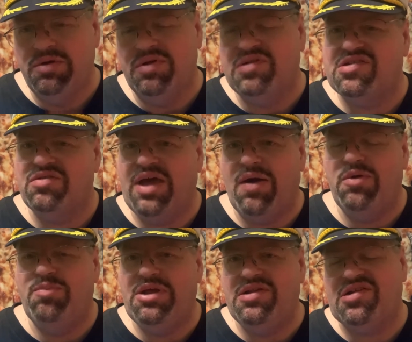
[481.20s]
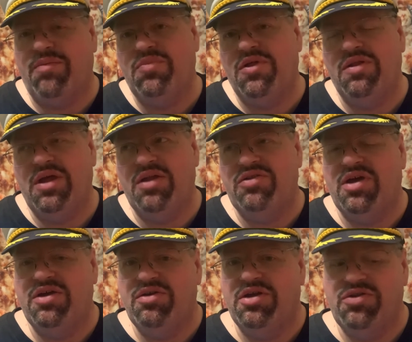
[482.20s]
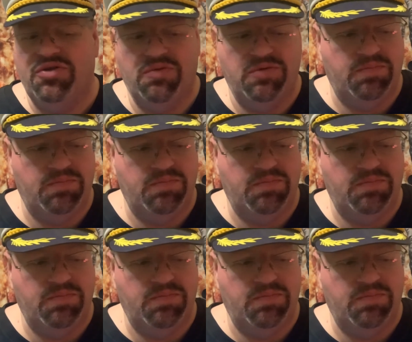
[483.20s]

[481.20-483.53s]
so that would be something that uh, you could do.